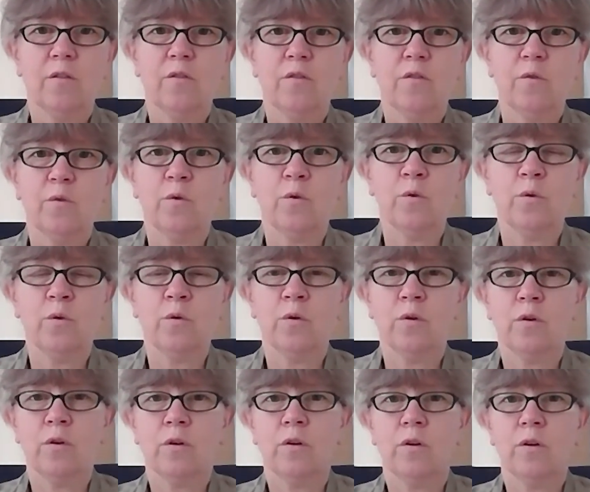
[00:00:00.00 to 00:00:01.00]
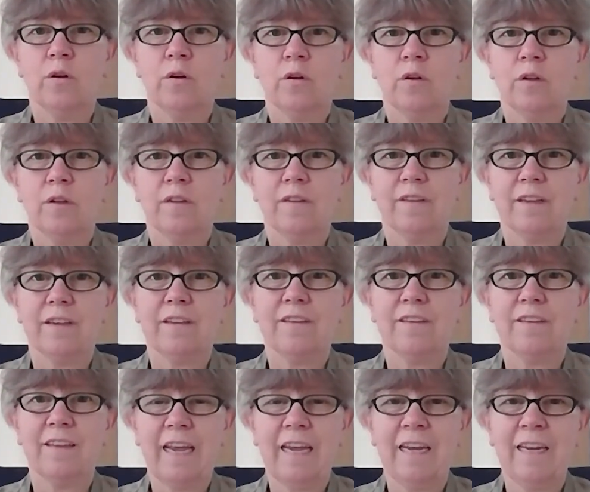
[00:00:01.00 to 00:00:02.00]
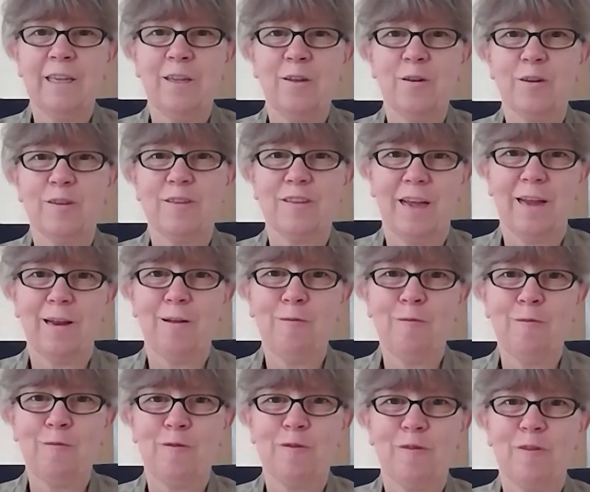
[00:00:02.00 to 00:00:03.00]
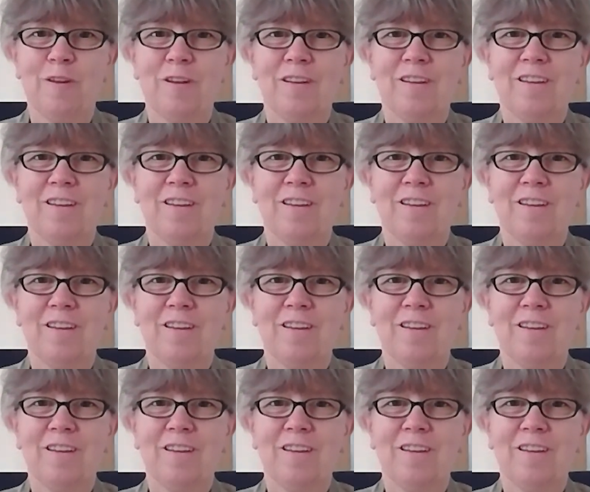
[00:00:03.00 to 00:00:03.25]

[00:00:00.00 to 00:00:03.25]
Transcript: to sustain yourself